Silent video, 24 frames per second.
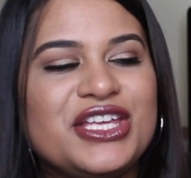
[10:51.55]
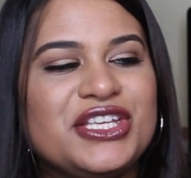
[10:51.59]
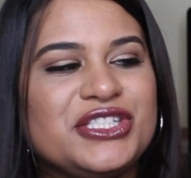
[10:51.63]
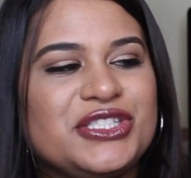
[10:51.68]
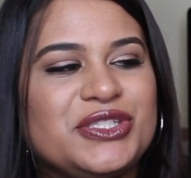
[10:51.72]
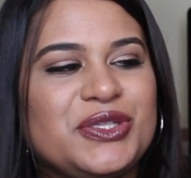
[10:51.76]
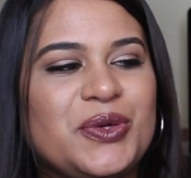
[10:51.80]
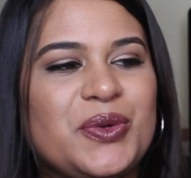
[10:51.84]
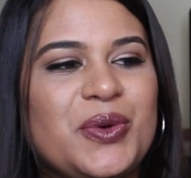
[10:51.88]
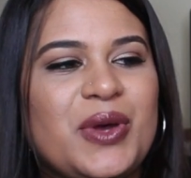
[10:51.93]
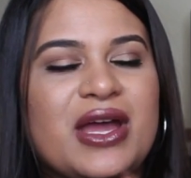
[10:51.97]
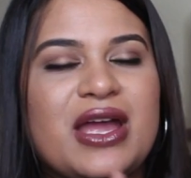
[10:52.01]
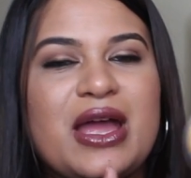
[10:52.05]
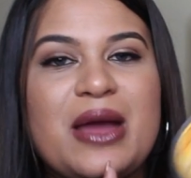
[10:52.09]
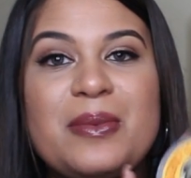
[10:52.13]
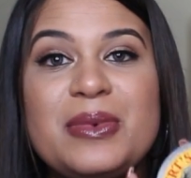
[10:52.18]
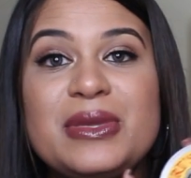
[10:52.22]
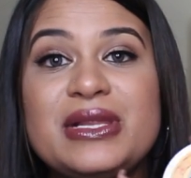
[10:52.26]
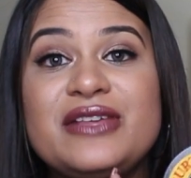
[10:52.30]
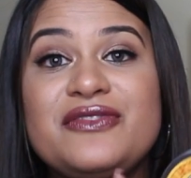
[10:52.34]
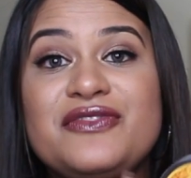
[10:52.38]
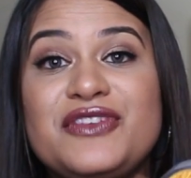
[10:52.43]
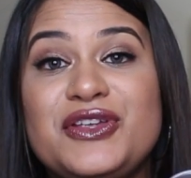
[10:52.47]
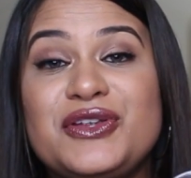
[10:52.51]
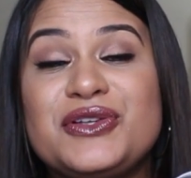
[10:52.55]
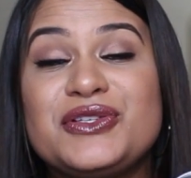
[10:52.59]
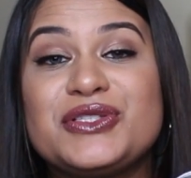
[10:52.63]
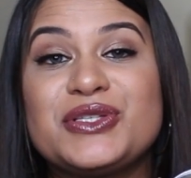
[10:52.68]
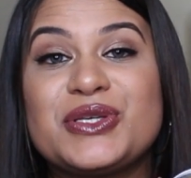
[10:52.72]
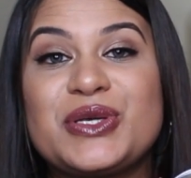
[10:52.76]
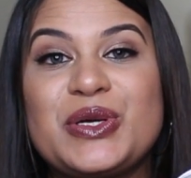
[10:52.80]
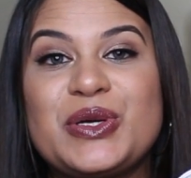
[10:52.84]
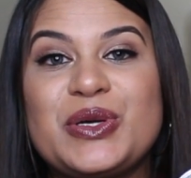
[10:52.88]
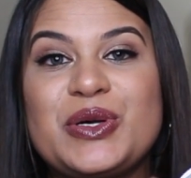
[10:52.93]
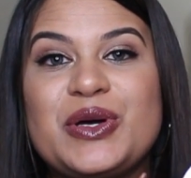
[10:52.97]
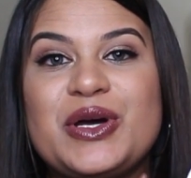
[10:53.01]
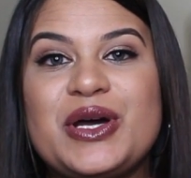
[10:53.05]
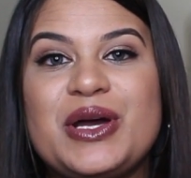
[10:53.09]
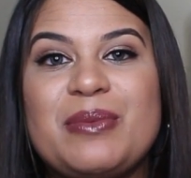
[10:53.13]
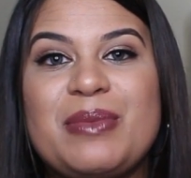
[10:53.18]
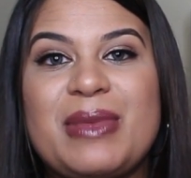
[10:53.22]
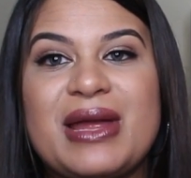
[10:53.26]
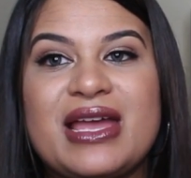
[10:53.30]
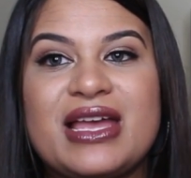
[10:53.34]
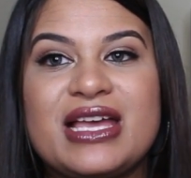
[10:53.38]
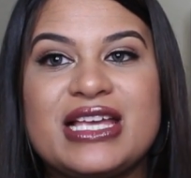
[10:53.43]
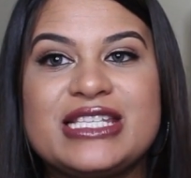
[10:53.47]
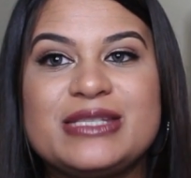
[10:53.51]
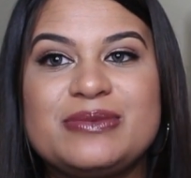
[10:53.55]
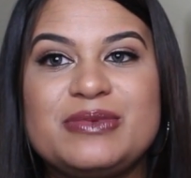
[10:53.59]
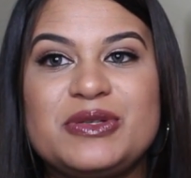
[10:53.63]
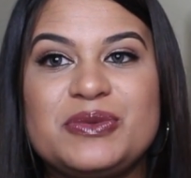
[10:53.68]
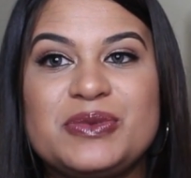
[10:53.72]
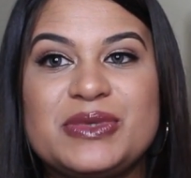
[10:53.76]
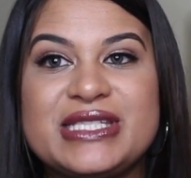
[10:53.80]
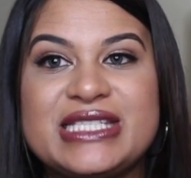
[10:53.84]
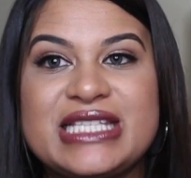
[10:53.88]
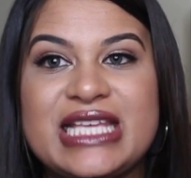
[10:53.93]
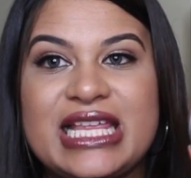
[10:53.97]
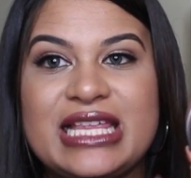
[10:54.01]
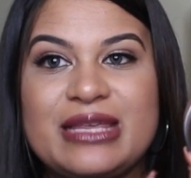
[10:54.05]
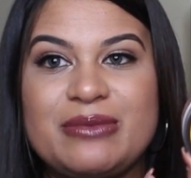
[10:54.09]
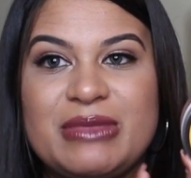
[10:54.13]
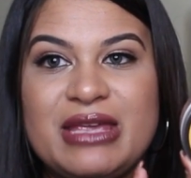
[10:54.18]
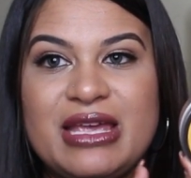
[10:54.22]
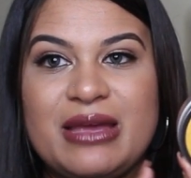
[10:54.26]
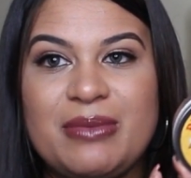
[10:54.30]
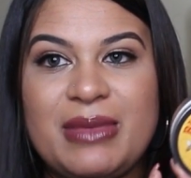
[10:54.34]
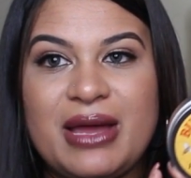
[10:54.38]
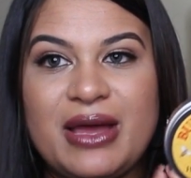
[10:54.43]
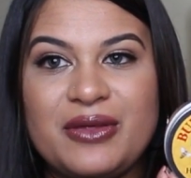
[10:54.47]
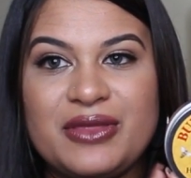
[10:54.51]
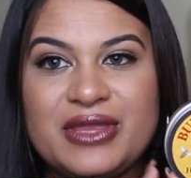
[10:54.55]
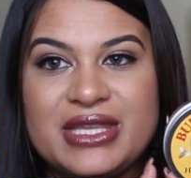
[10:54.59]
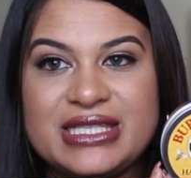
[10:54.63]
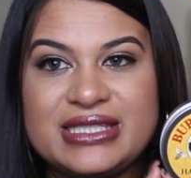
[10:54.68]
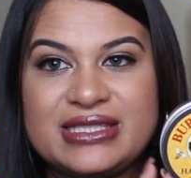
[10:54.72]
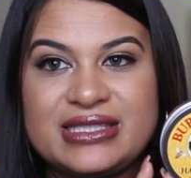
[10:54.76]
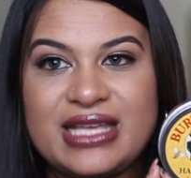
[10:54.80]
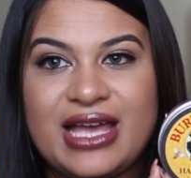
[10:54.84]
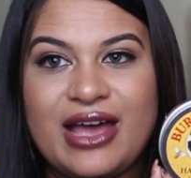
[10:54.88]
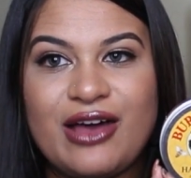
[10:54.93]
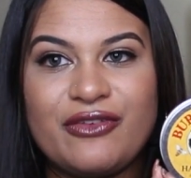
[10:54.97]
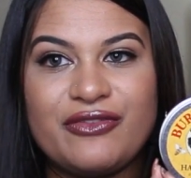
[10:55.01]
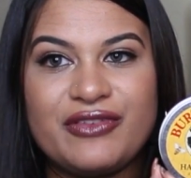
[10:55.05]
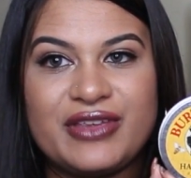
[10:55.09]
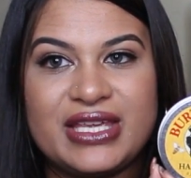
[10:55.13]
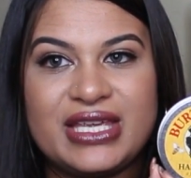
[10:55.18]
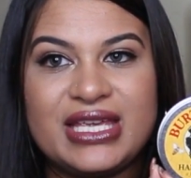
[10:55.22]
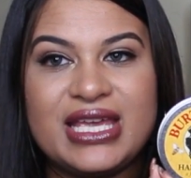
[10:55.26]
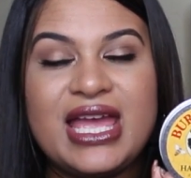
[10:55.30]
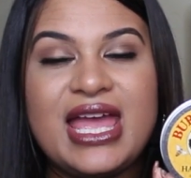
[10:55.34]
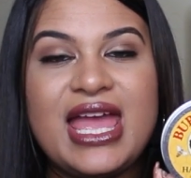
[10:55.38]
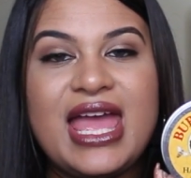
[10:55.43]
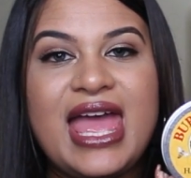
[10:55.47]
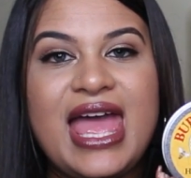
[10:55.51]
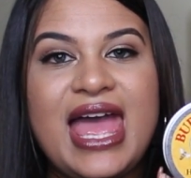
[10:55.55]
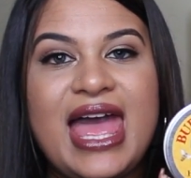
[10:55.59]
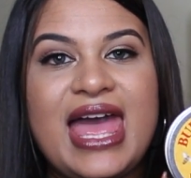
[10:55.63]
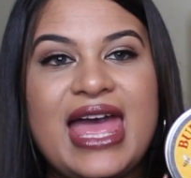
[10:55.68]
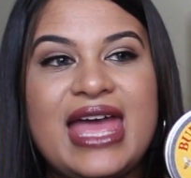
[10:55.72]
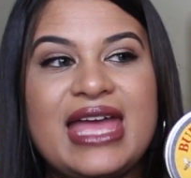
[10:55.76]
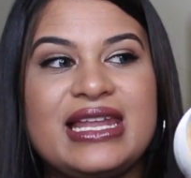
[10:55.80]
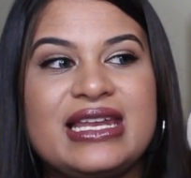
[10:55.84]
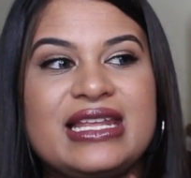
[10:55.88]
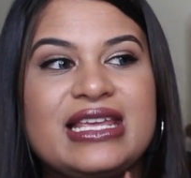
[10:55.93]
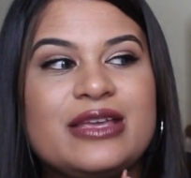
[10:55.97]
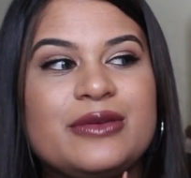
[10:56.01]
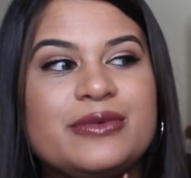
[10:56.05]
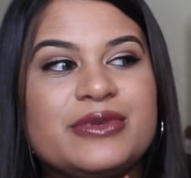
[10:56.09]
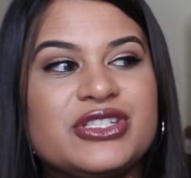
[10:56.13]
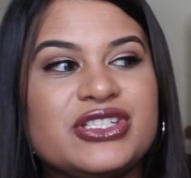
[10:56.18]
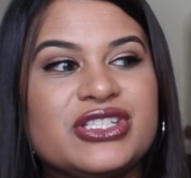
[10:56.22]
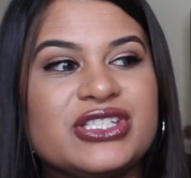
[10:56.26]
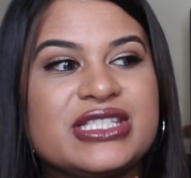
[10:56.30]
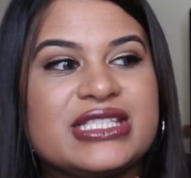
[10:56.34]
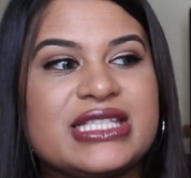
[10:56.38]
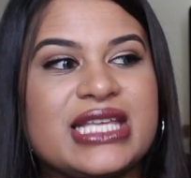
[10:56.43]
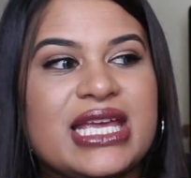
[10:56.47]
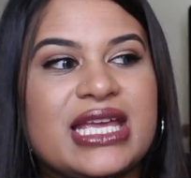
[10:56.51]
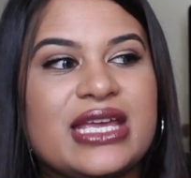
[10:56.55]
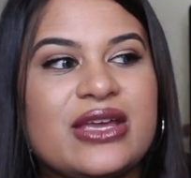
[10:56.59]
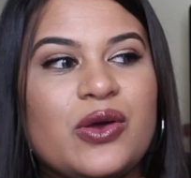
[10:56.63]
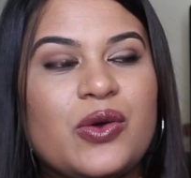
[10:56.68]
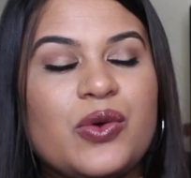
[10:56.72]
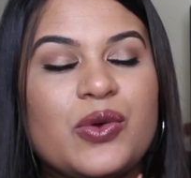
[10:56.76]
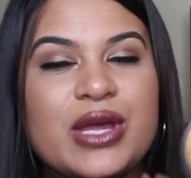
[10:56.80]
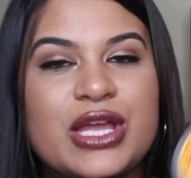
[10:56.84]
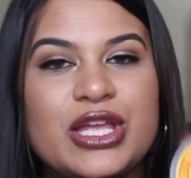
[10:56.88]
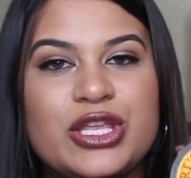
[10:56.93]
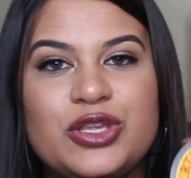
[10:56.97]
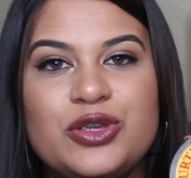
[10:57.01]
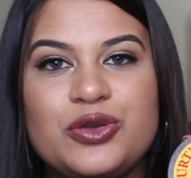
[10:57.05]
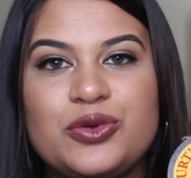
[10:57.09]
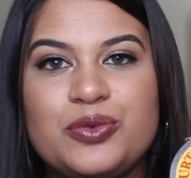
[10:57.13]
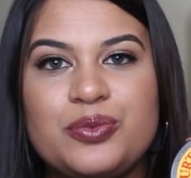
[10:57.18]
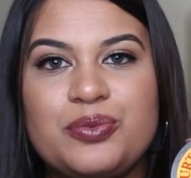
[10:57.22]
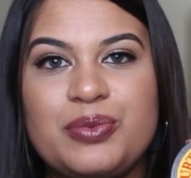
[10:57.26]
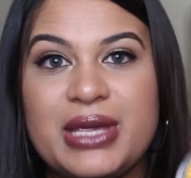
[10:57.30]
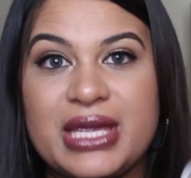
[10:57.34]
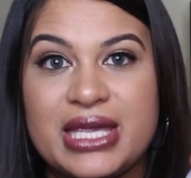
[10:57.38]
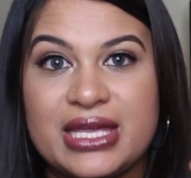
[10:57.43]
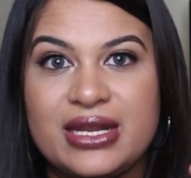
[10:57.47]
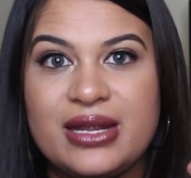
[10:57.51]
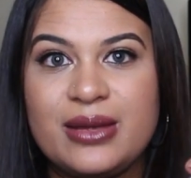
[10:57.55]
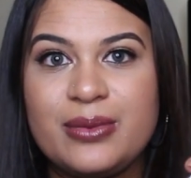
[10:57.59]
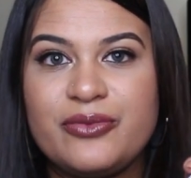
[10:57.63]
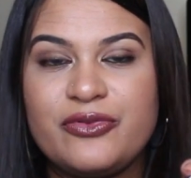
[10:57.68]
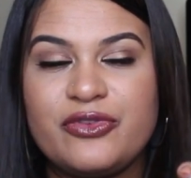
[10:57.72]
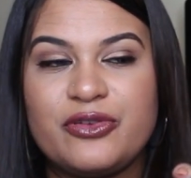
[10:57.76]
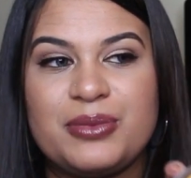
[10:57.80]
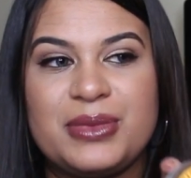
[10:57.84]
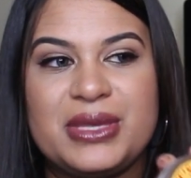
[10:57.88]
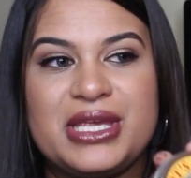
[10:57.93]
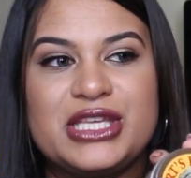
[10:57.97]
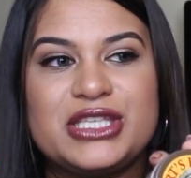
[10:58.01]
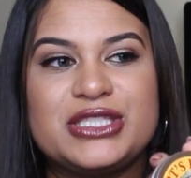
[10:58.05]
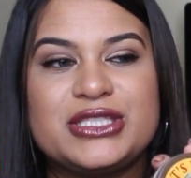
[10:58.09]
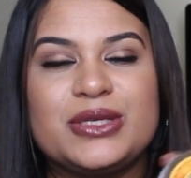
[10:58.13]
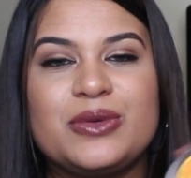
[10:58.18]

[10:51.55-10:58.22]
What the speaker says: So a couple of years ago, my husband was telling me about this Salve, and he was just like, oh, can you pick it up for me?